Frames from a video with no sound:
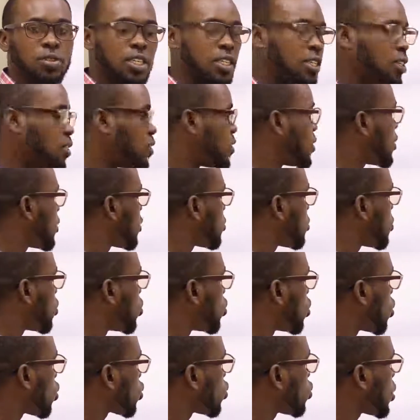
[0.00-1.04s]
is this
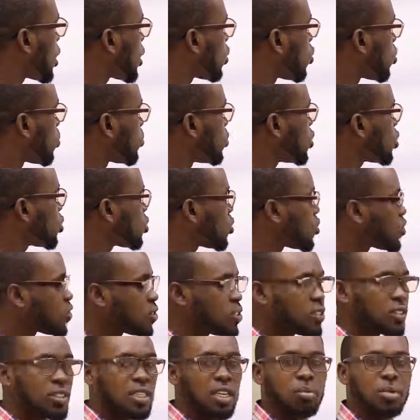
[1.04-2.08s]
production and operation
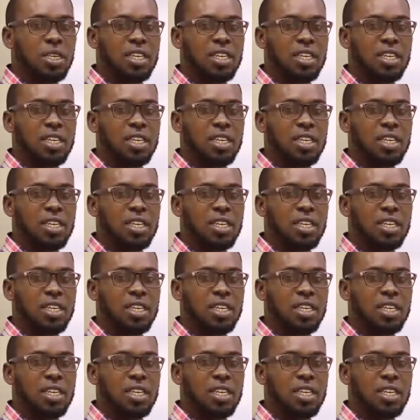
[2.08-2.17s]
system